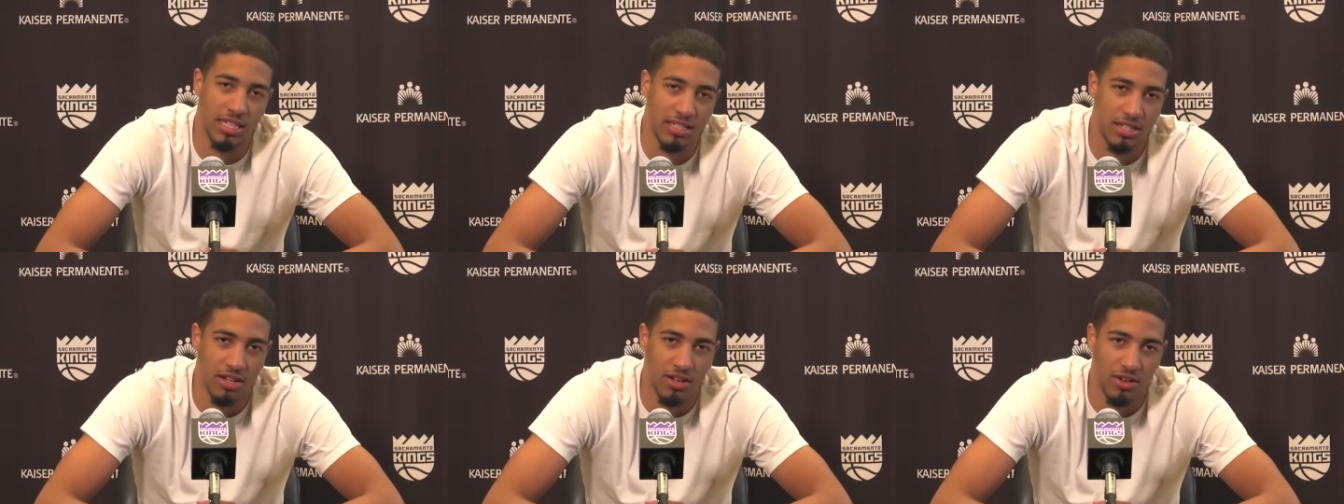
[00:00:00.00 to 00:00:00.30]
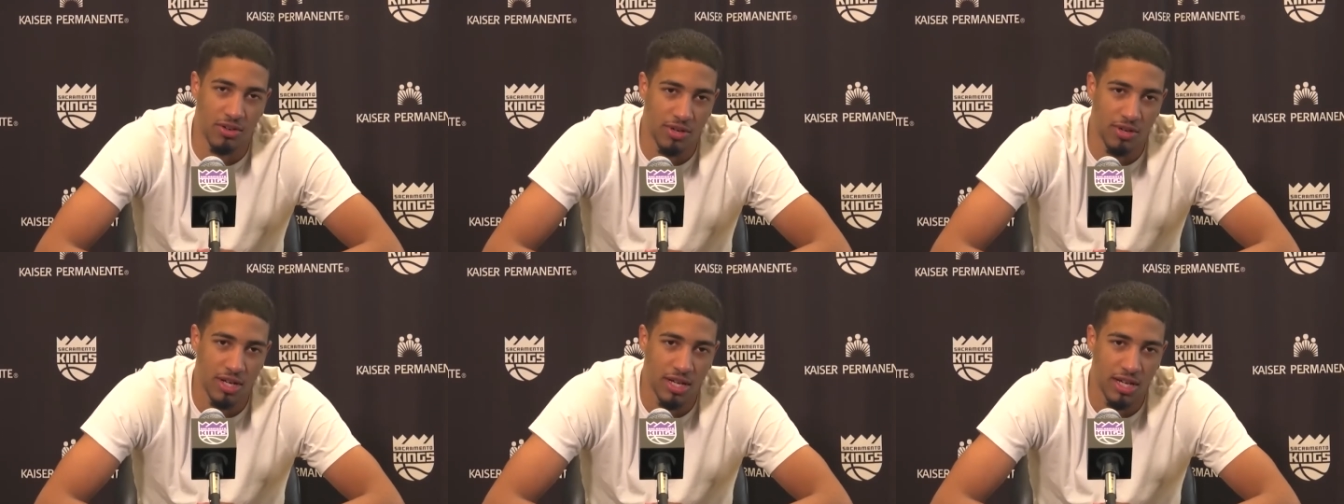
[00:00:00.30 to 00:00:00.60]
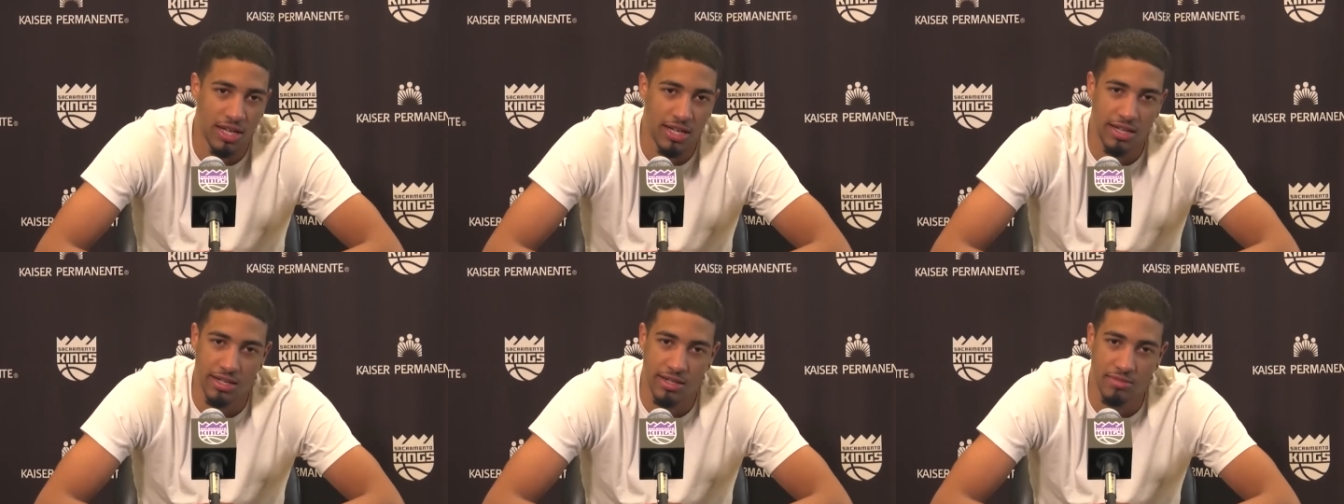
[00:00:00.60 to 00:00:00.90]
So,
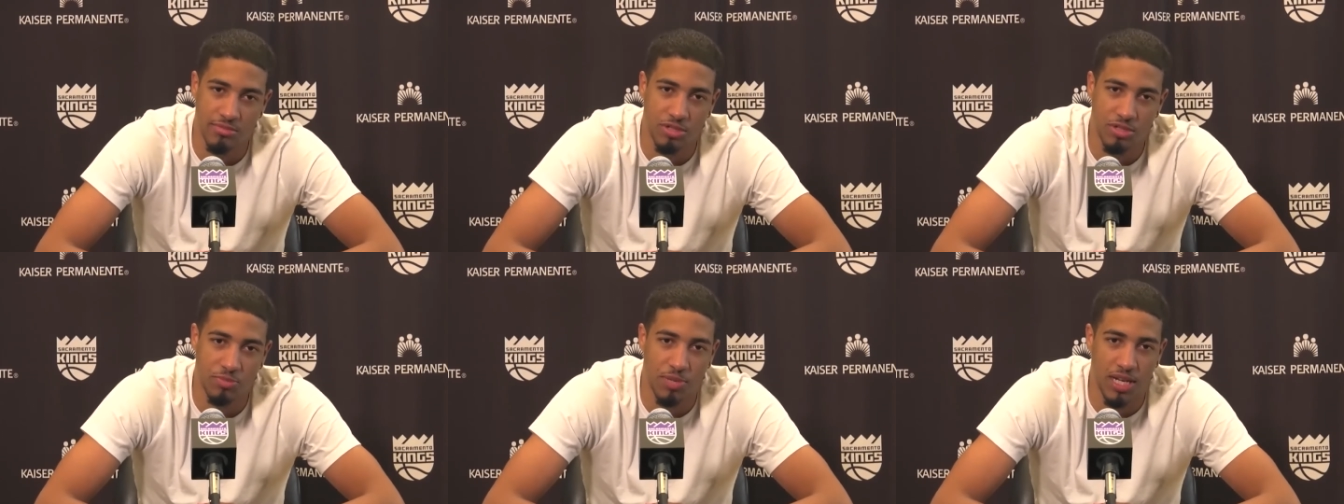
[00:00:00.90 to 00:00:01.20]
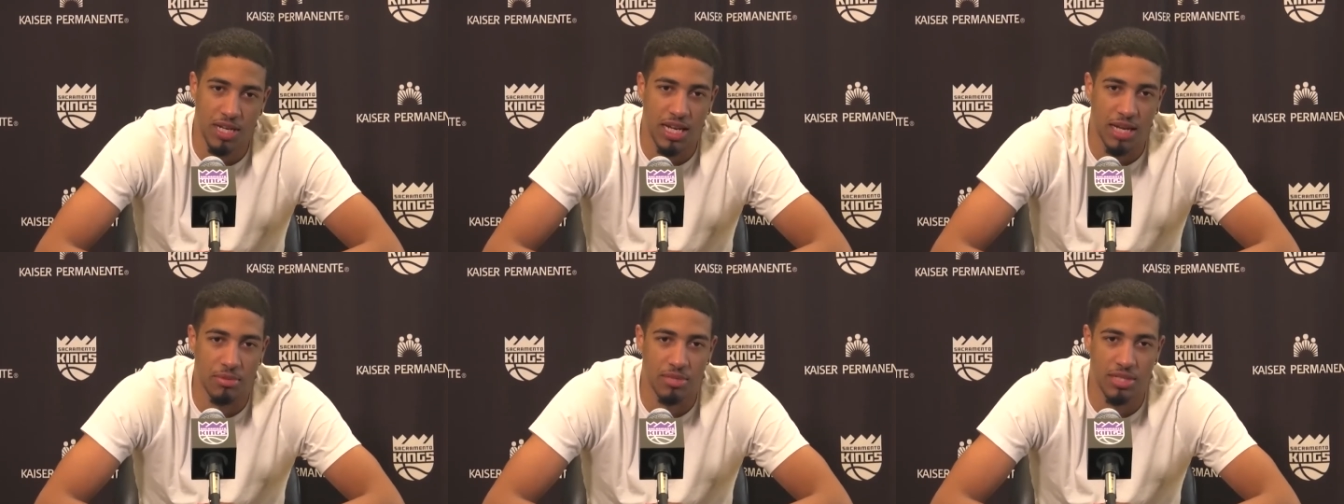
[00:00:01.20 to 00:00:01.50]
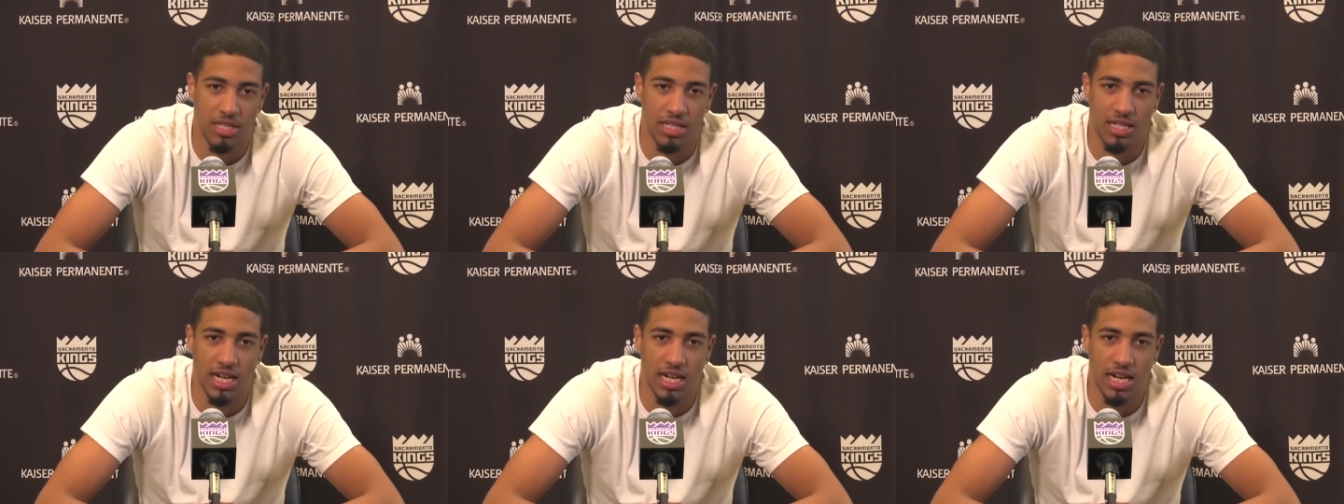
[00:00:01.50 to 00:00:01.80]
um, just being able
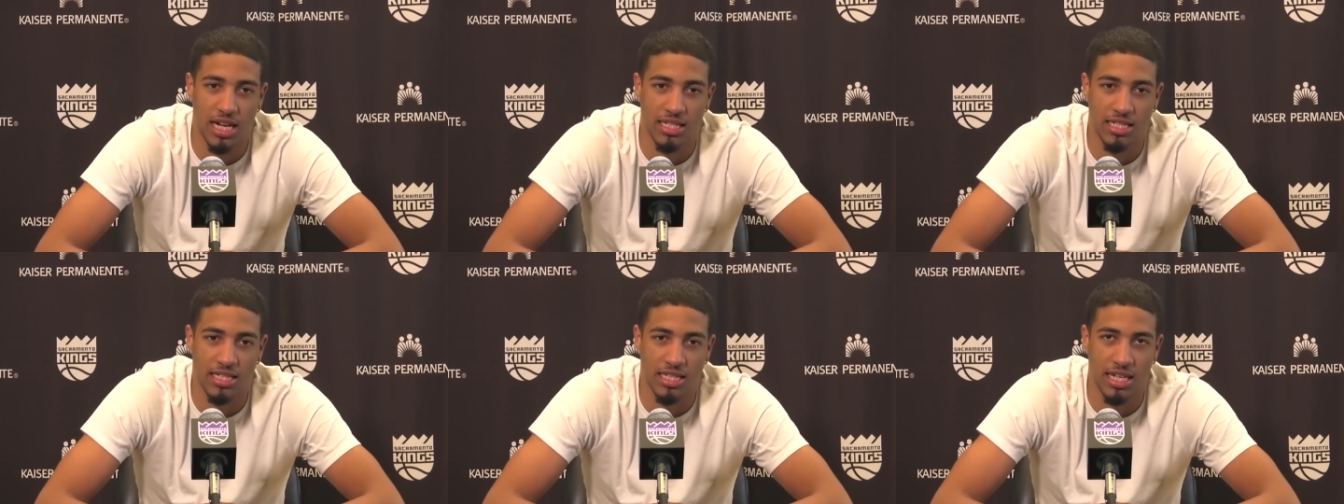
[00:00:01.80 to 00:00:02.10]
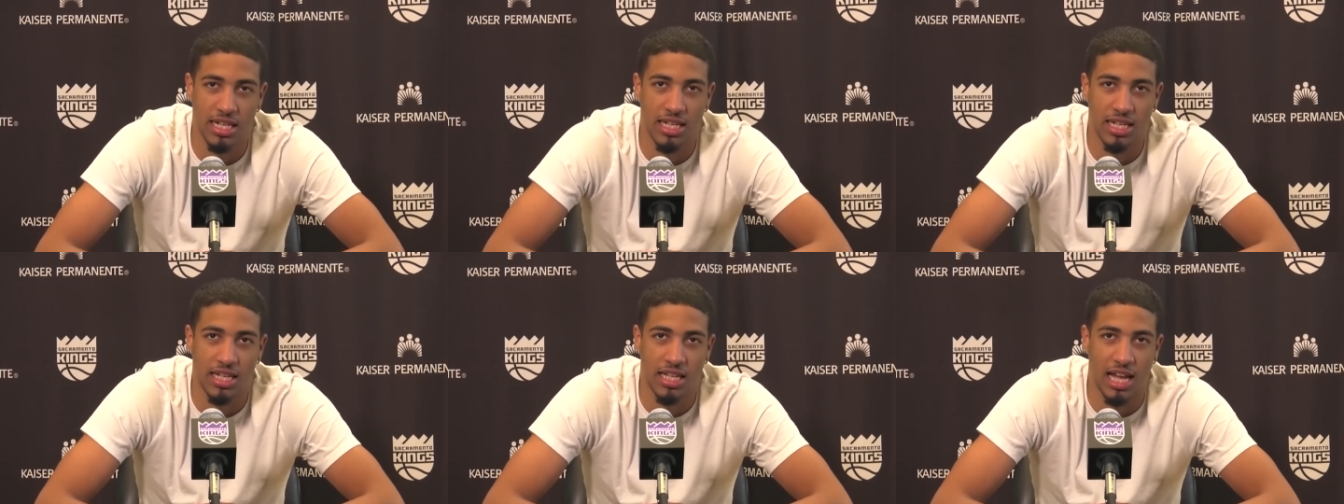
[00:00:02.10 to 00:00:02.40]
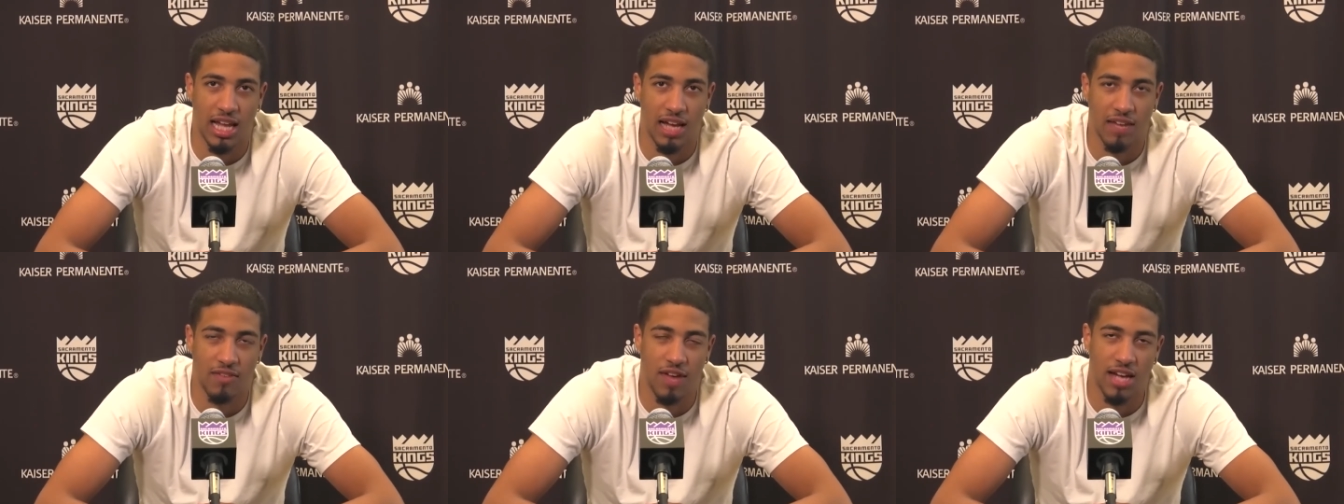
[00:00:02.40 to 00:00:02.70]
to kind of see it in
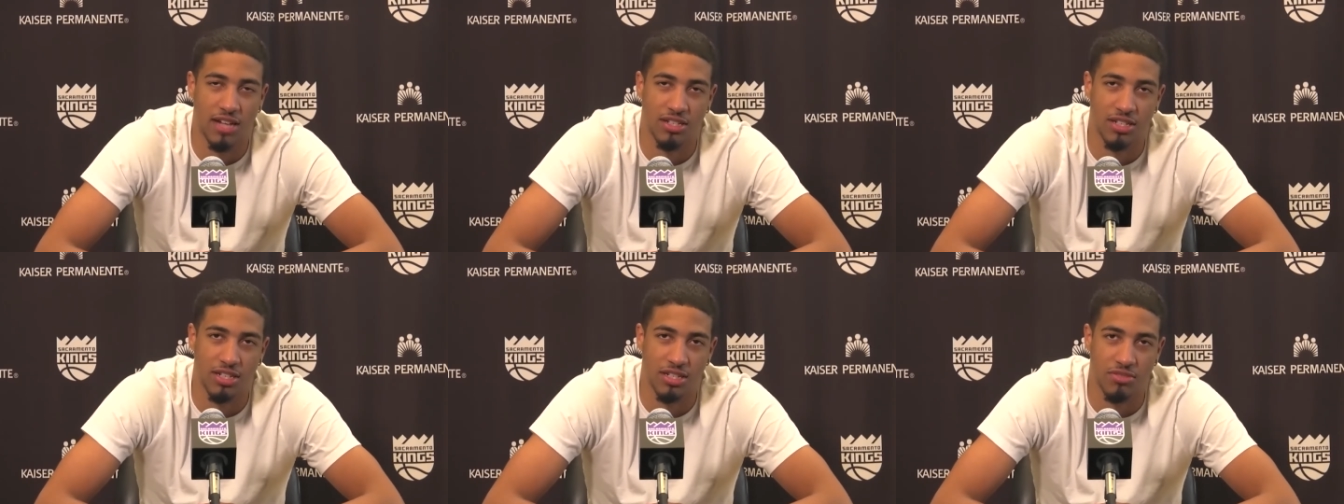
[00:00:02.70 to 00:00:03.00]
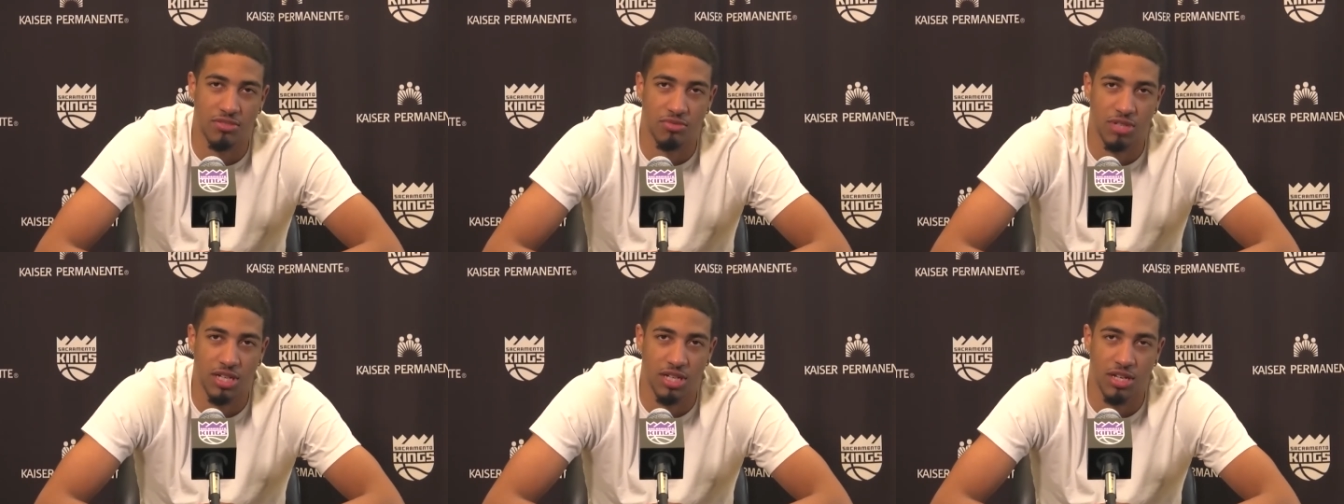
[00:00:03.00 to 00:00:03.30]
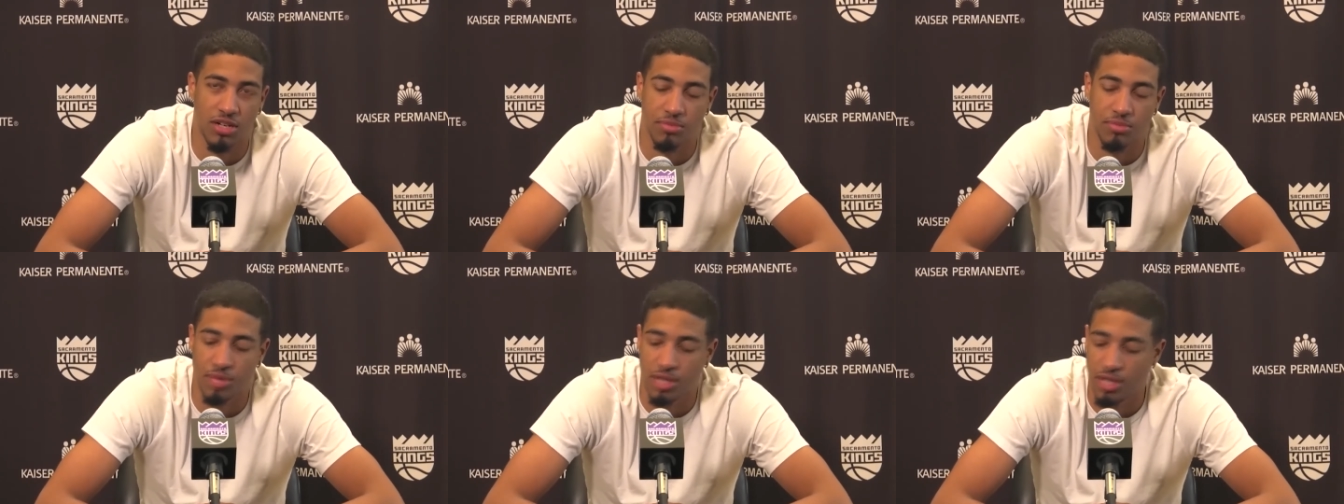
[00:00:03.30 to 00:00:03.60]
live action has really
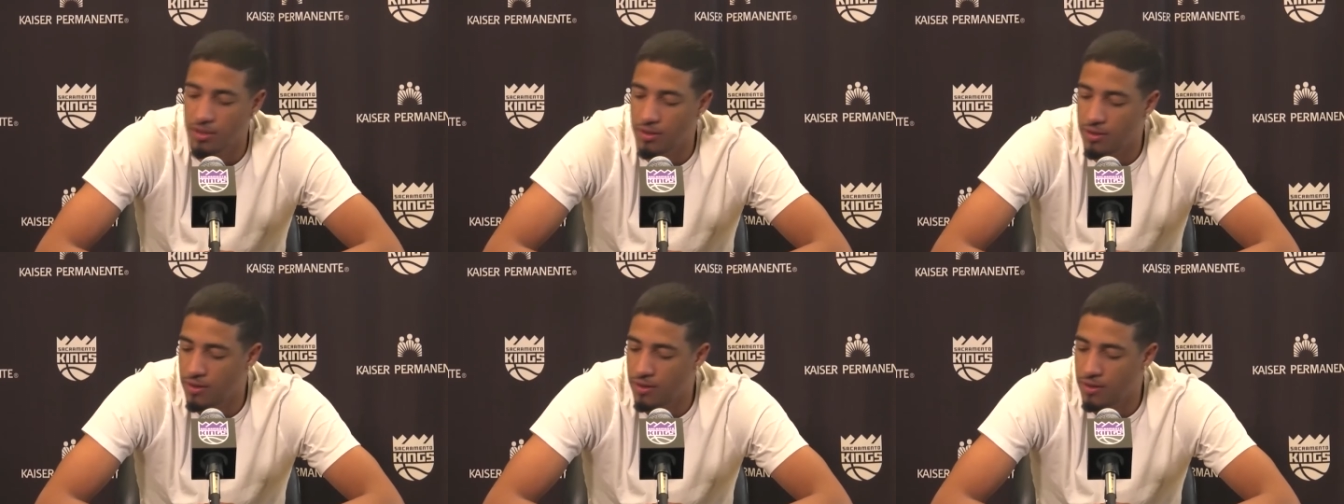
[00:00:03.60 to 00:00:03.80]
helped me.